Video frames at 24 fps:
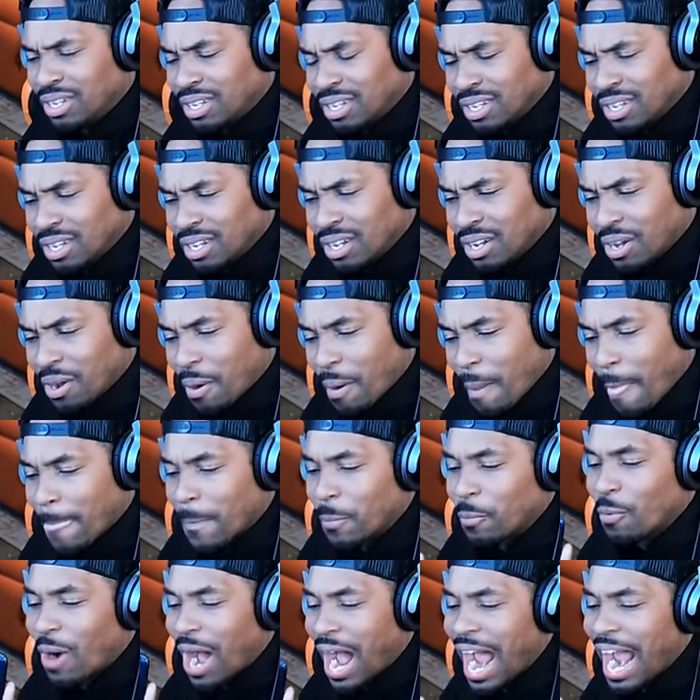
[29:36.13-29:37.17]
I'm, I'm
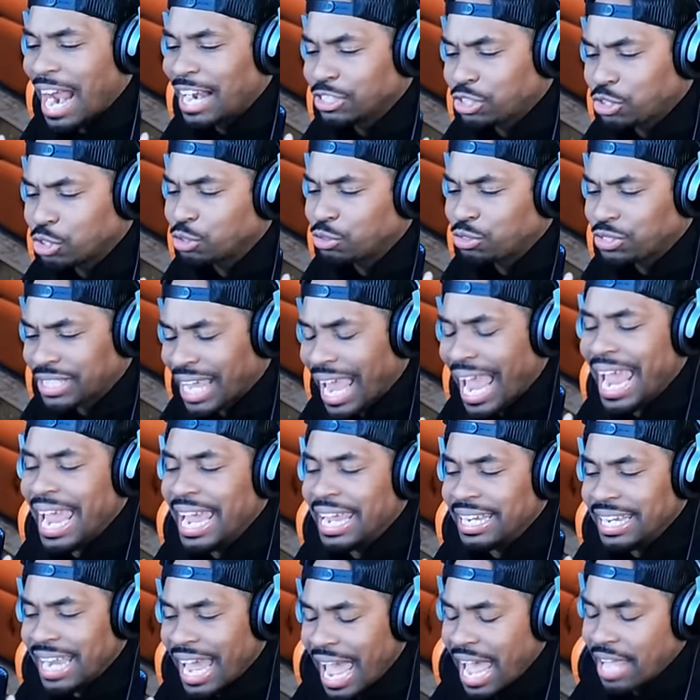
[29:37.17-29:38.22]
with Why is you
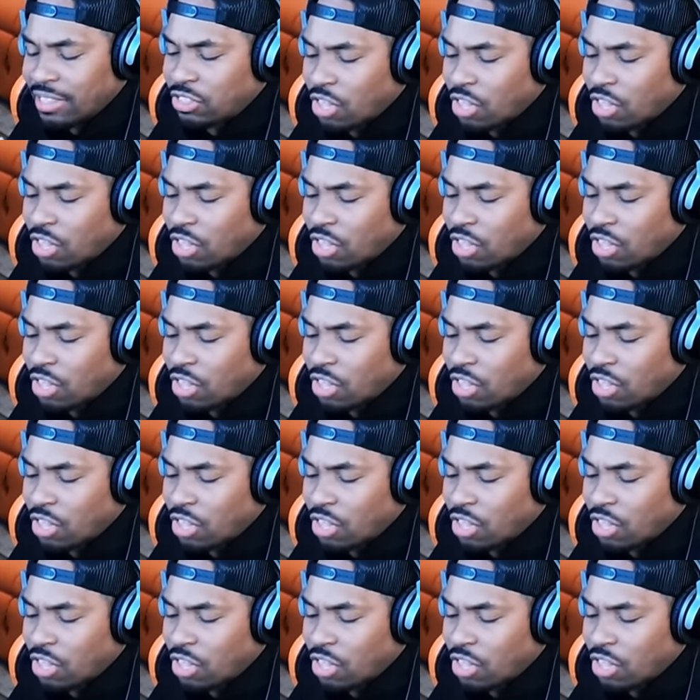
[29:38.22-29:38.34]
saying that